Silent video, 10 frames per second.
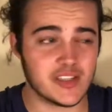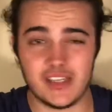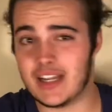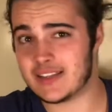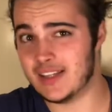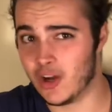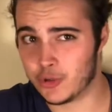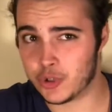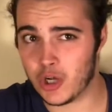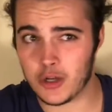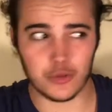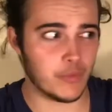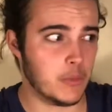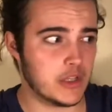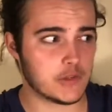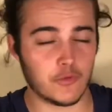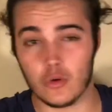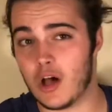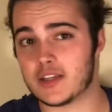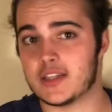seen as the underdog. 3 wins, 4
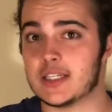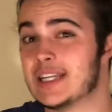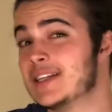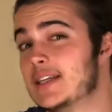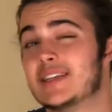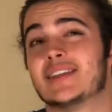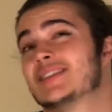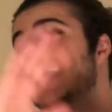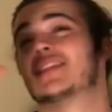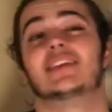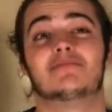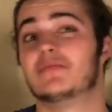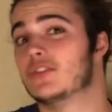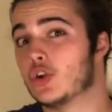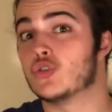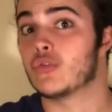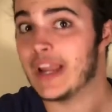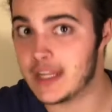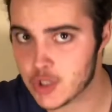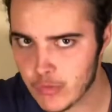losses, and it isn't exactly the
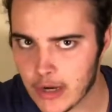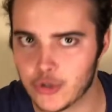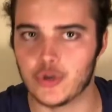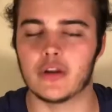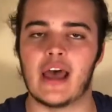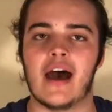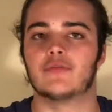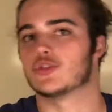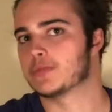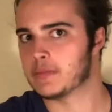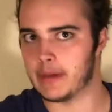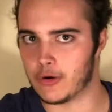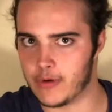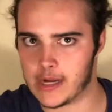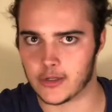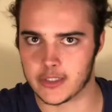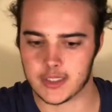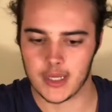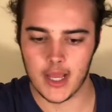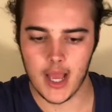greatest record you could have. There's been better
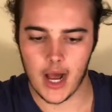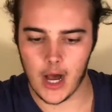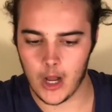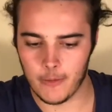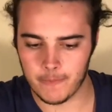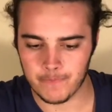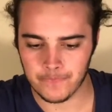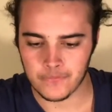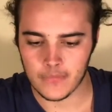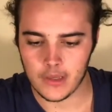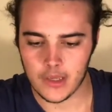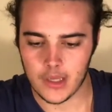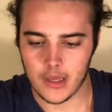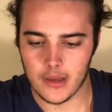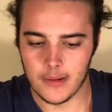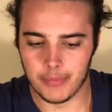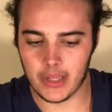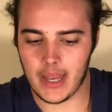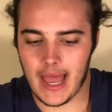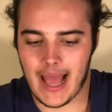records.
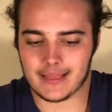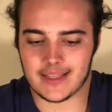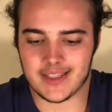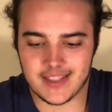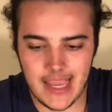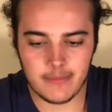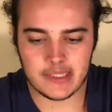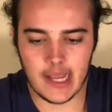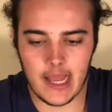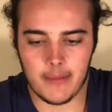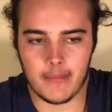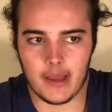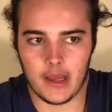But at the same time,